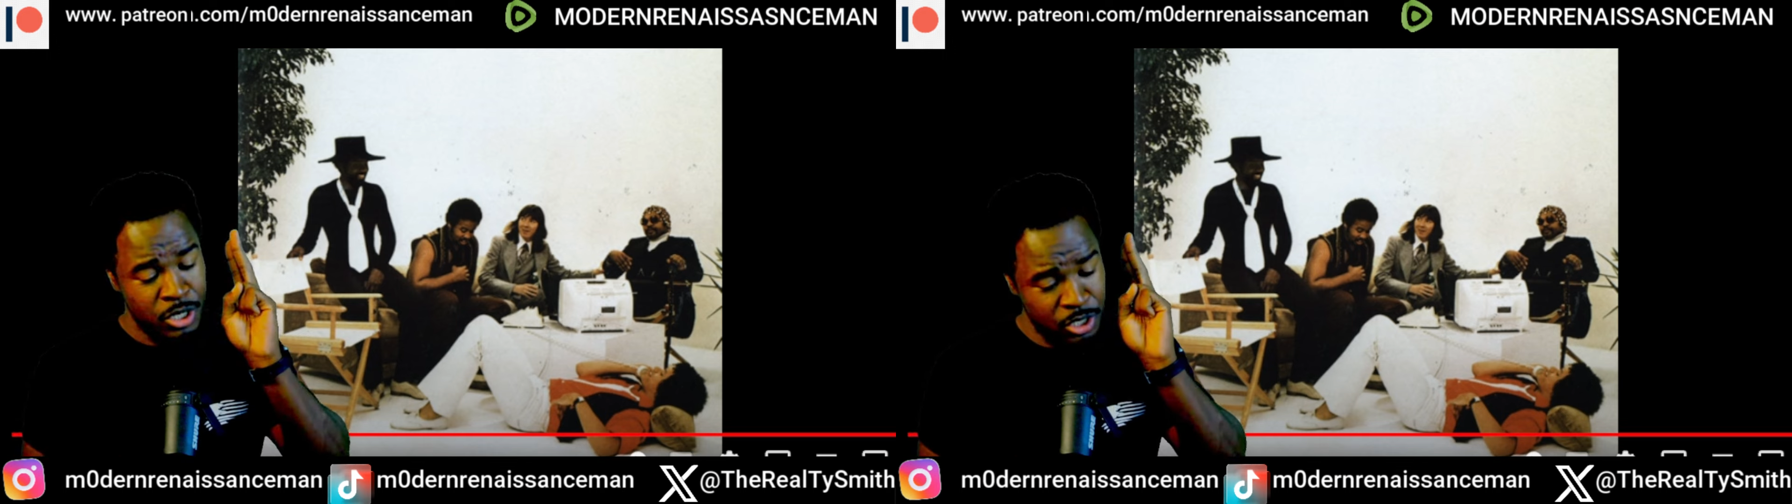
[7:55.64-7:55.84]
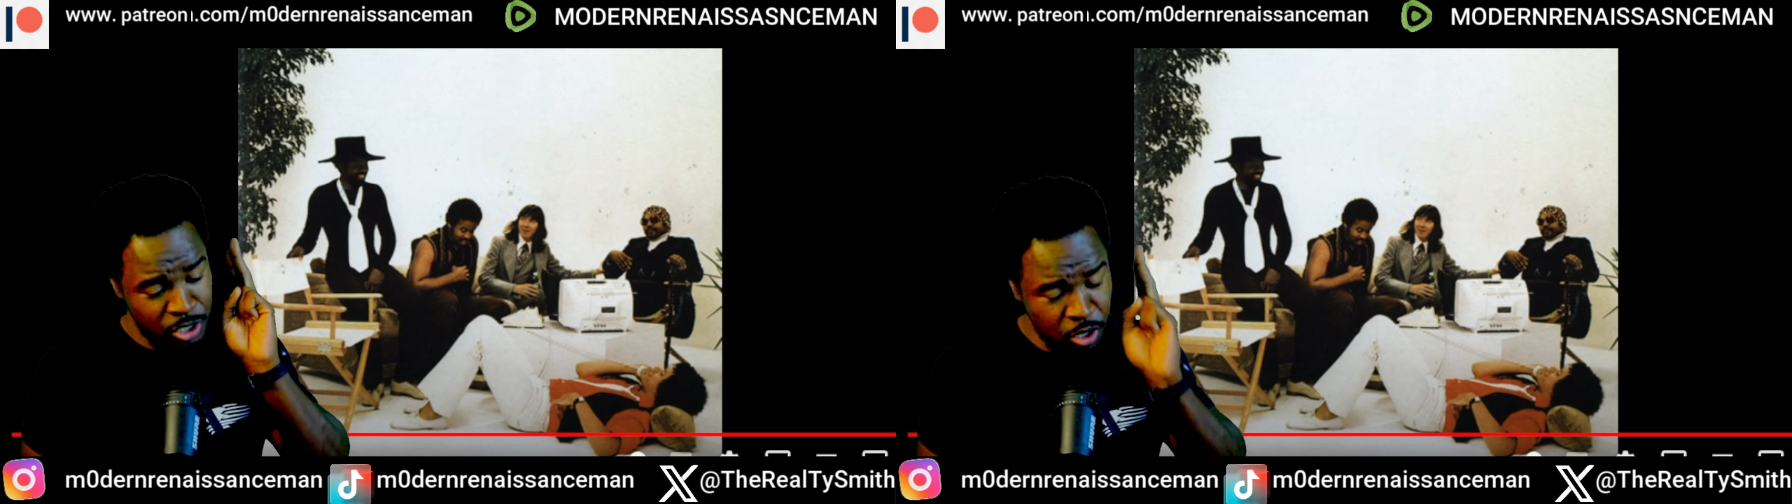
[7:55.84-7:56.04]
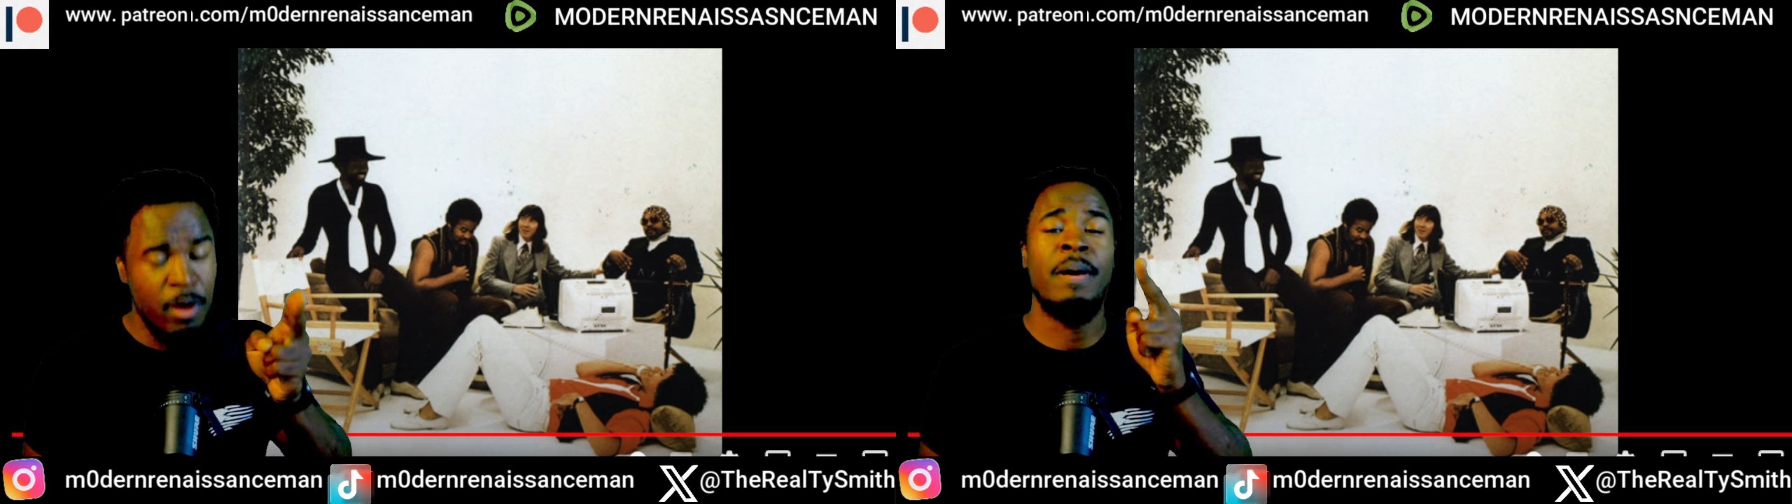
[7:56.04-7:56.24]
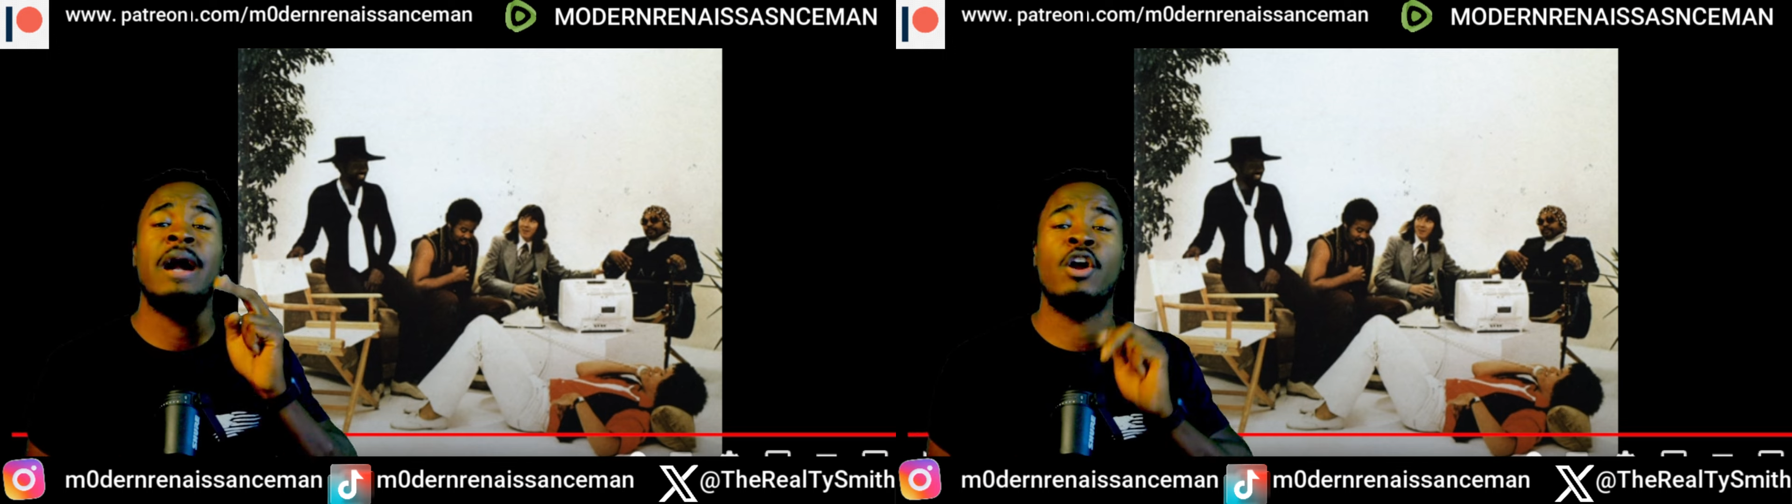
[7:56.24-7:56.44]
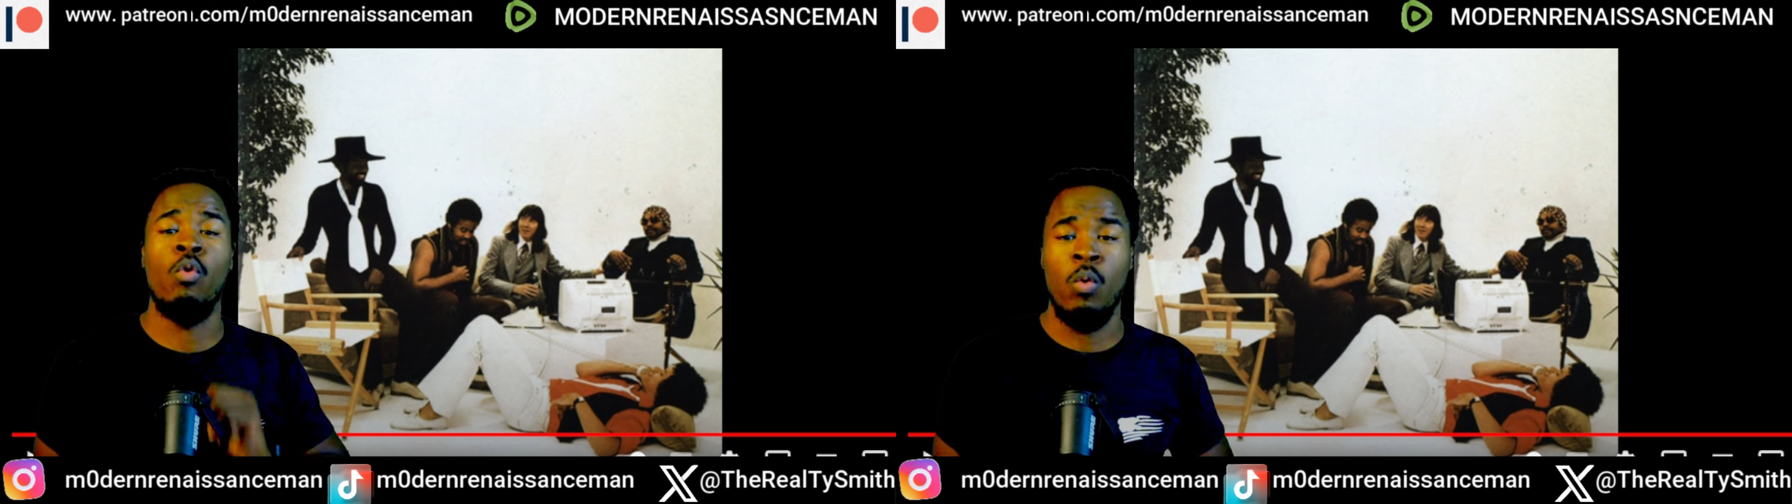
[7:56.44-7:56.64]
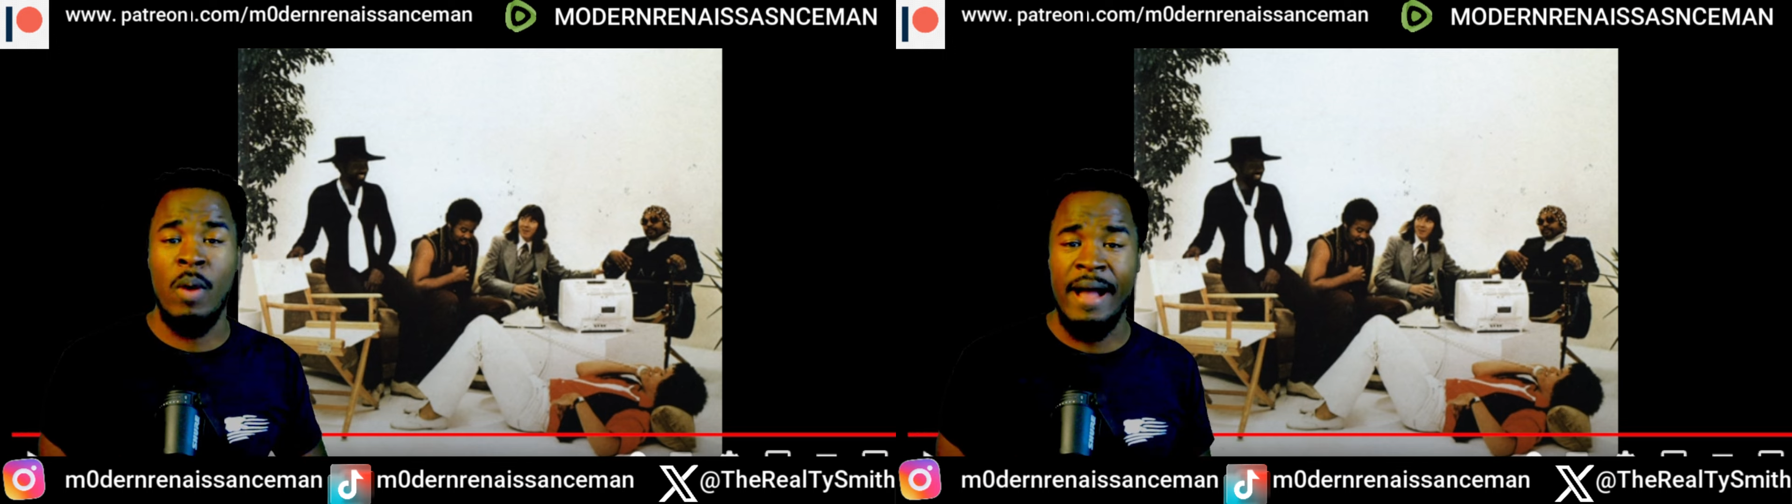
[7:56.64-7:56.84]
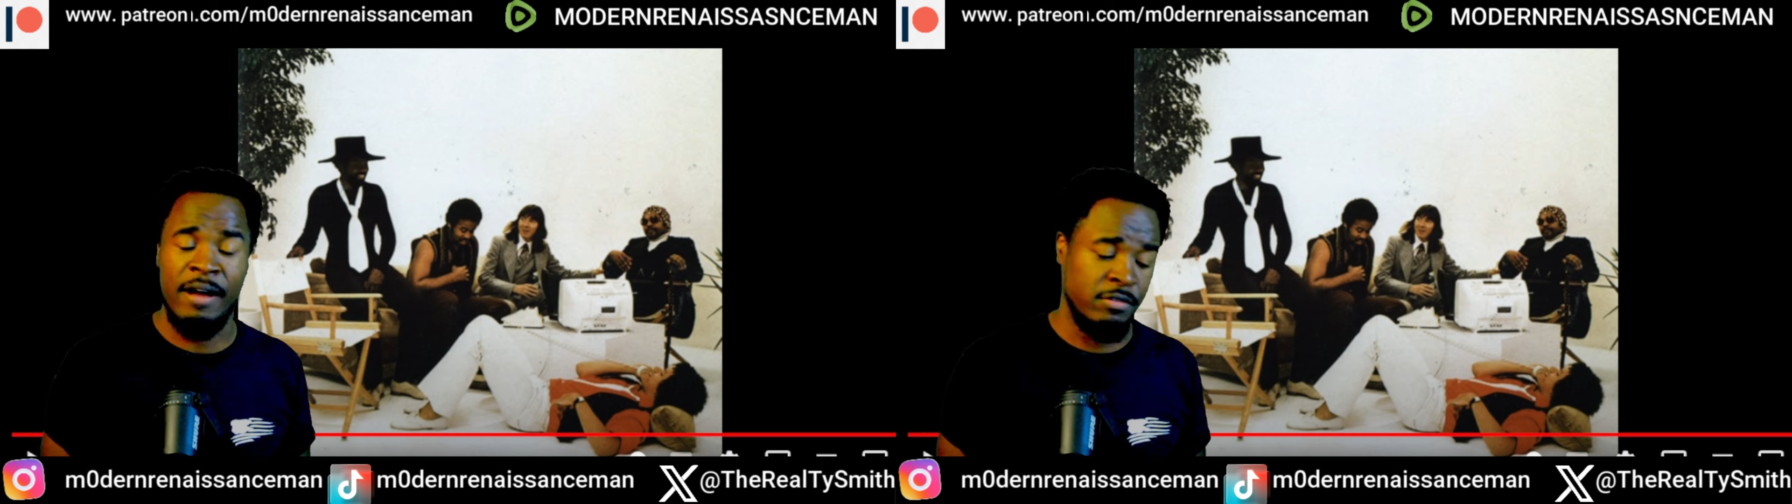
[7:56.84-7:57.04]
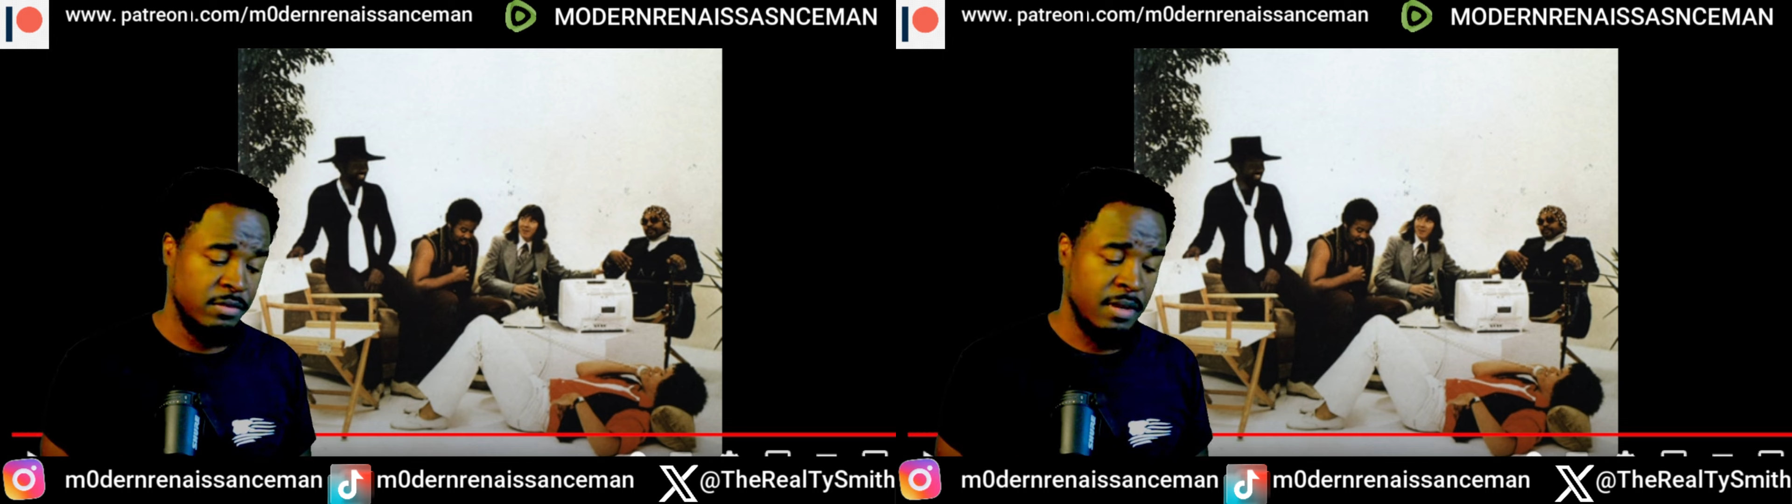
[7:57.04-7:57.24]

You and Paco were wild.